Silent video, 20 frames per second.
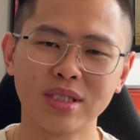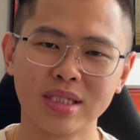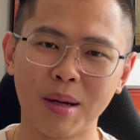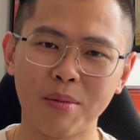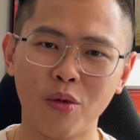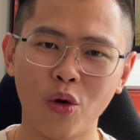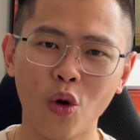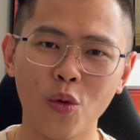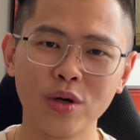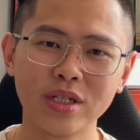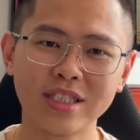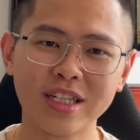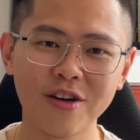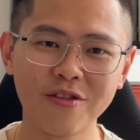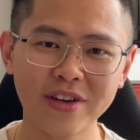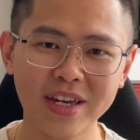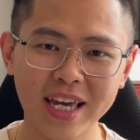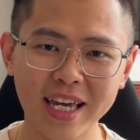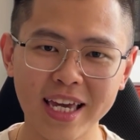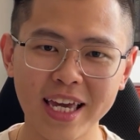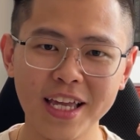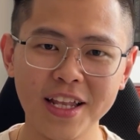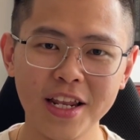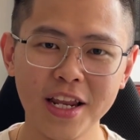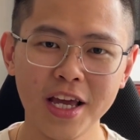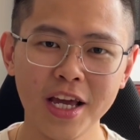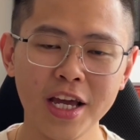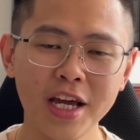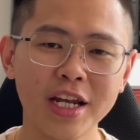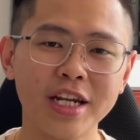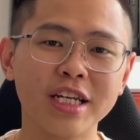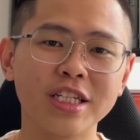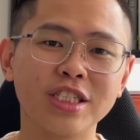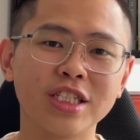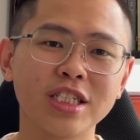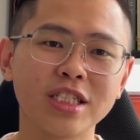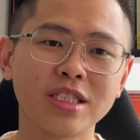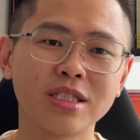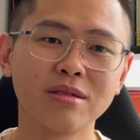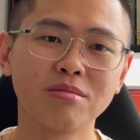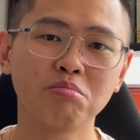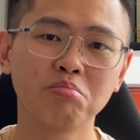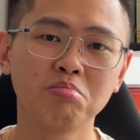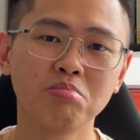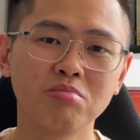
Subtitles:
some lower self-kicking, they just